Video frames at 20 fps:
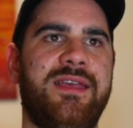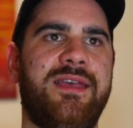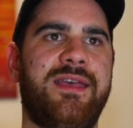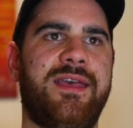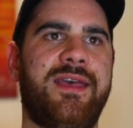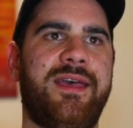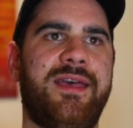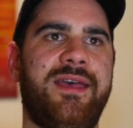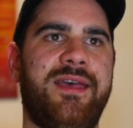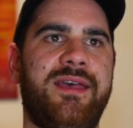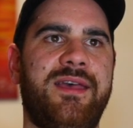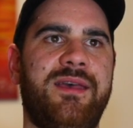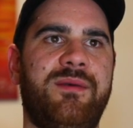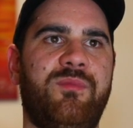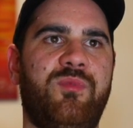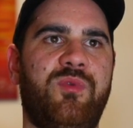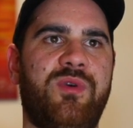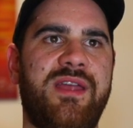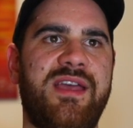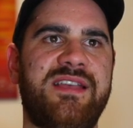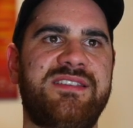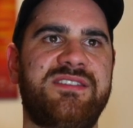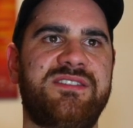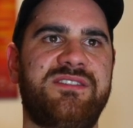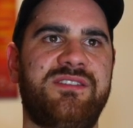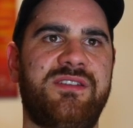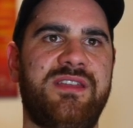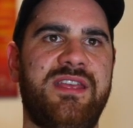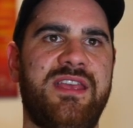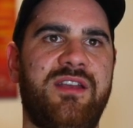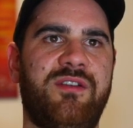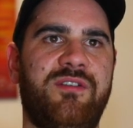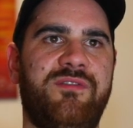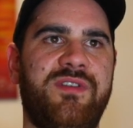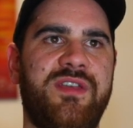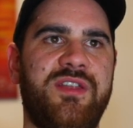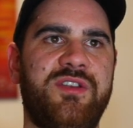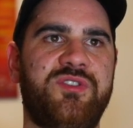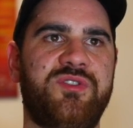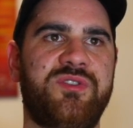What else is on here
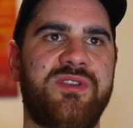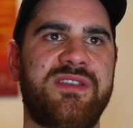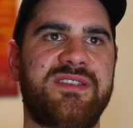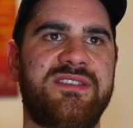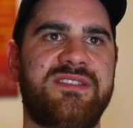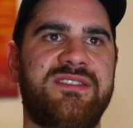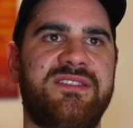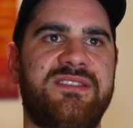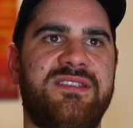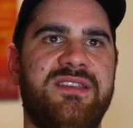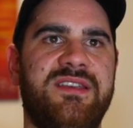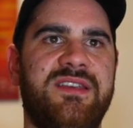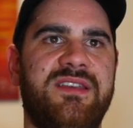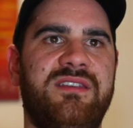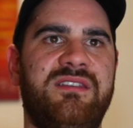of interest?